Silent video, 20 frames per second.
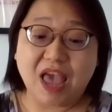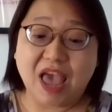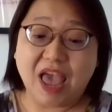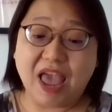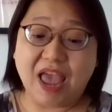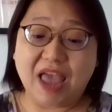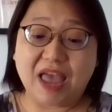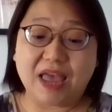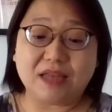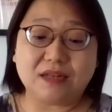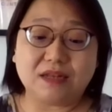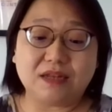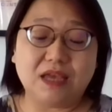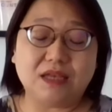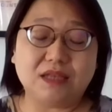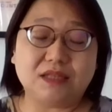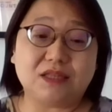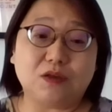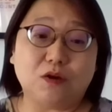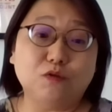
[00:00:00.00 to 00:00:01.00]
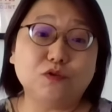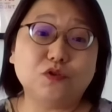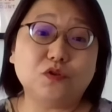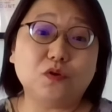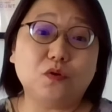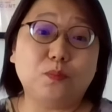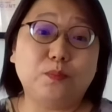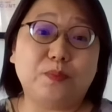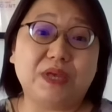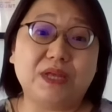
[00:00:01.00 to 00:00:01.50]
And it's
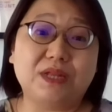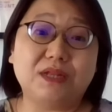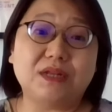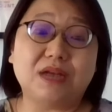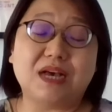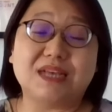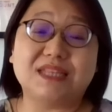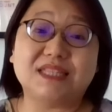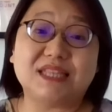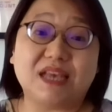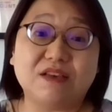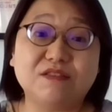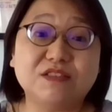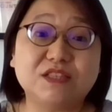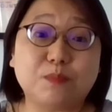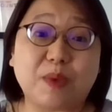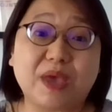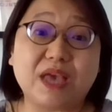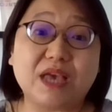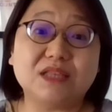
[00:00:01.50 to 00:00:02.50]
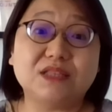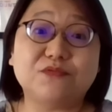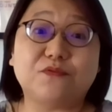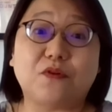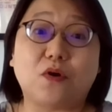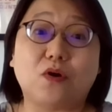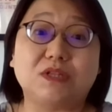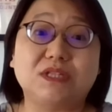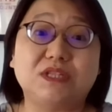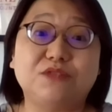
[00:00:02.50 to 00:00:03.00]
also been a safe space
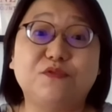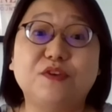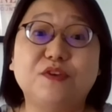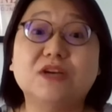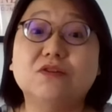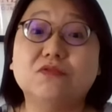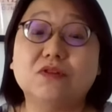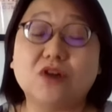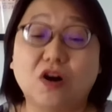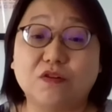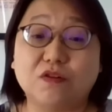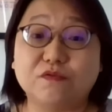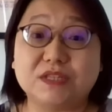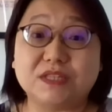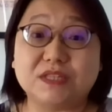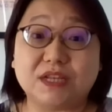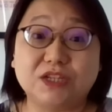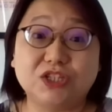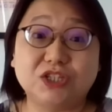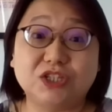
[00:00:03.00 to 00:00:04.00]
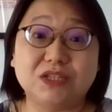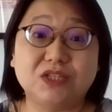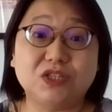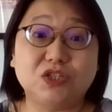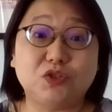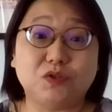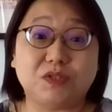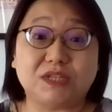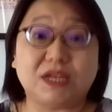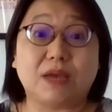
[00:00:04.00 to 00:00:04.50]
for difficult conversations
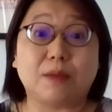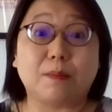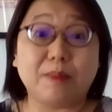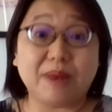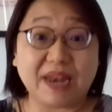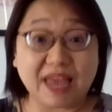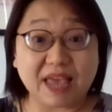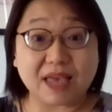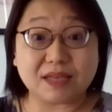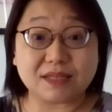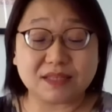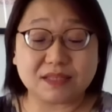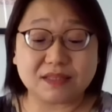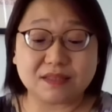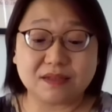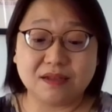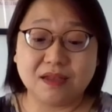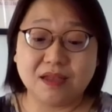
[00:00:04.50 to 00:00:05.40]
to take place.